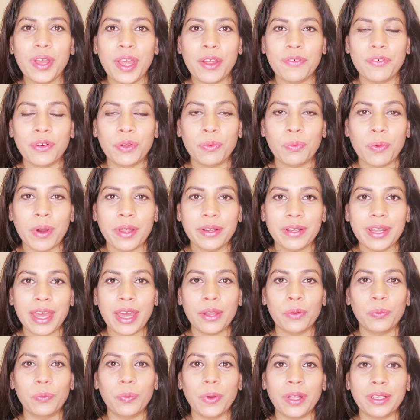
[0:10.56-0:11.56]
everyone
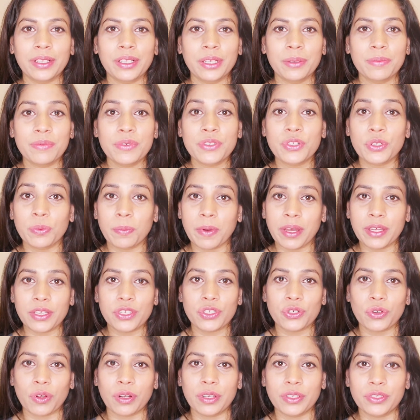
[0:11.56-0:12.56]
and welcome to my
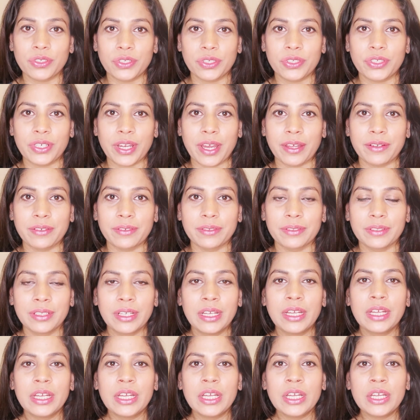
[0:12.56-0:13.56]
astrology channel.
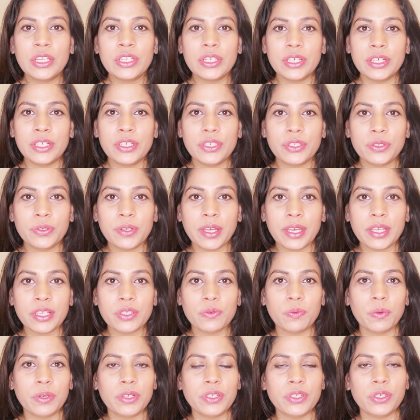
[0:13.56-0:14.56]
In
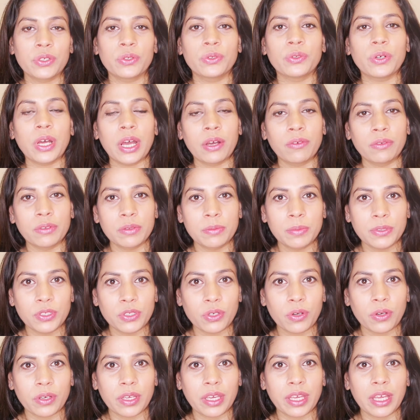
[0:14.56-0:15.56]
today's video, I will be
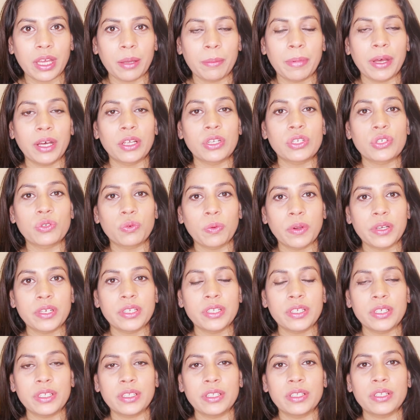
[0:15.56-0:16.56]
talking about
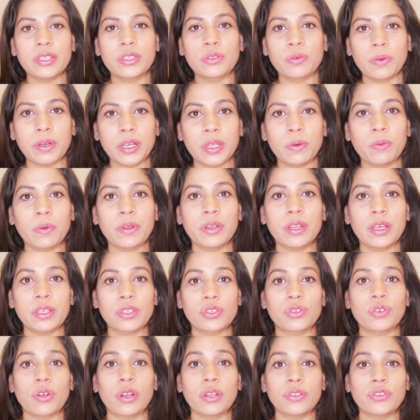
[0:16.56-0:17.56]
2021
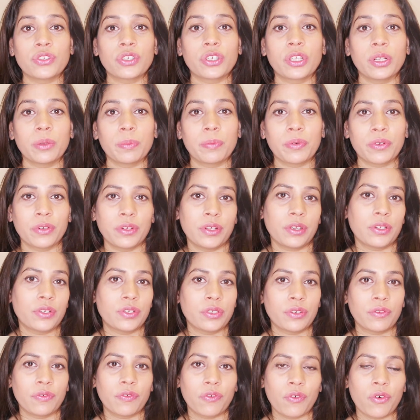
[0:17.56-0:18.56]
astrological
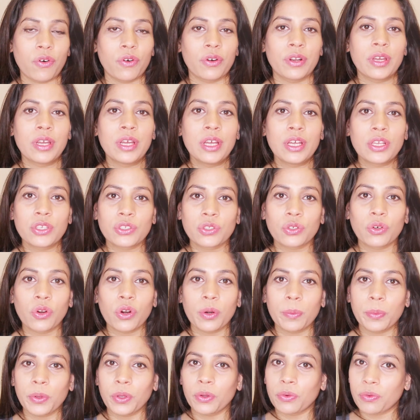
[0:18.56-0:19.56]
prediction for
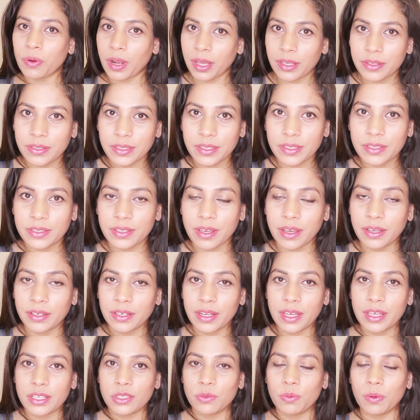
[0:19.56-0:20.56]
Scorpio rising
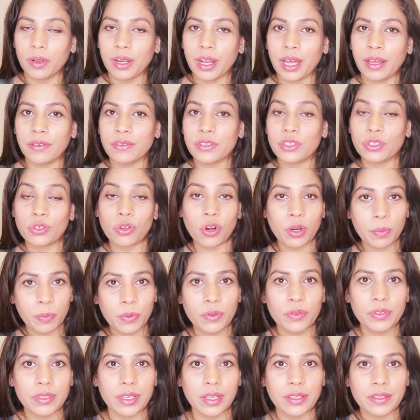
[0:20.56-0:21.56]
sign as well as
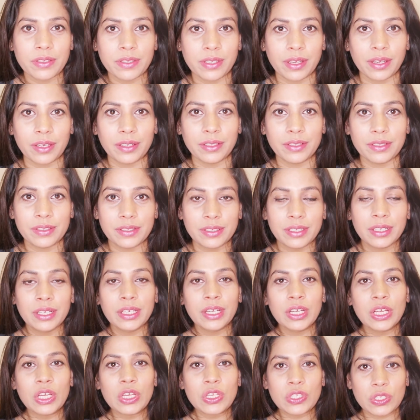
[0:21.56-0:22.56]
Scorpio sun signs.
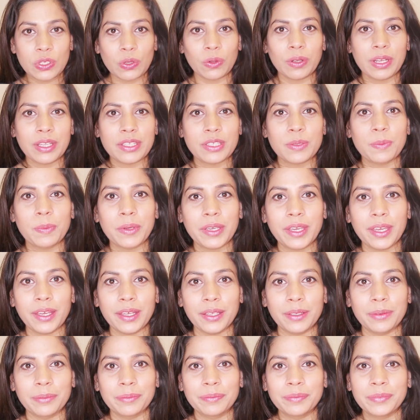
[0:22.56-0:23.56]
So let's
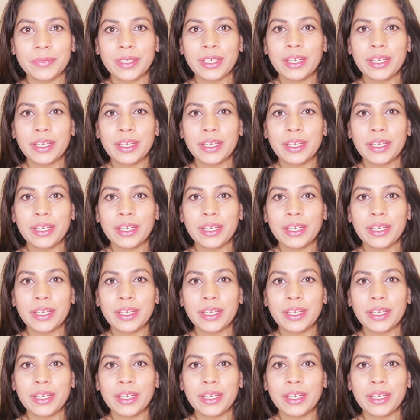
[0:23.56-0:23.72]
begin.